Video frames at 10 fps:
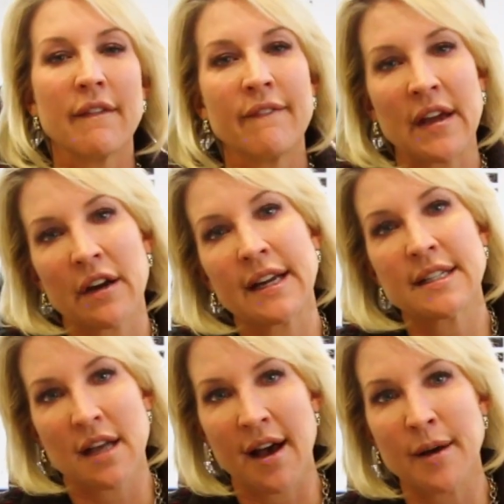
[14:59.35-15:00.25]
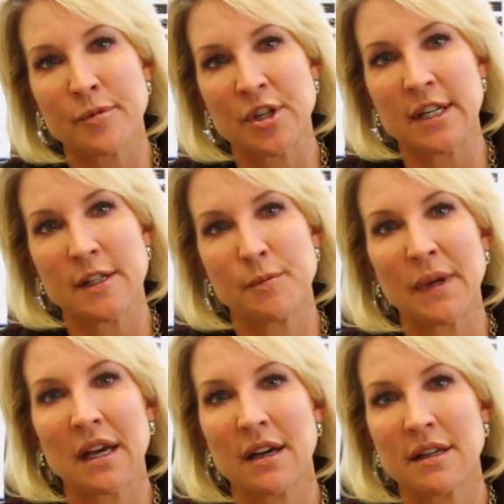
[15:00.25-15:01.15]
various options
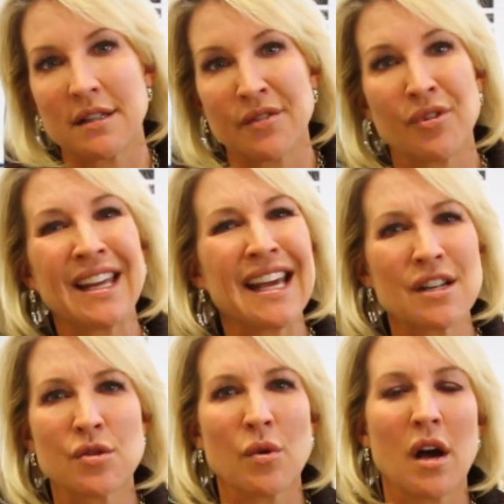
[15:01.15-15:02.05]
because if we guess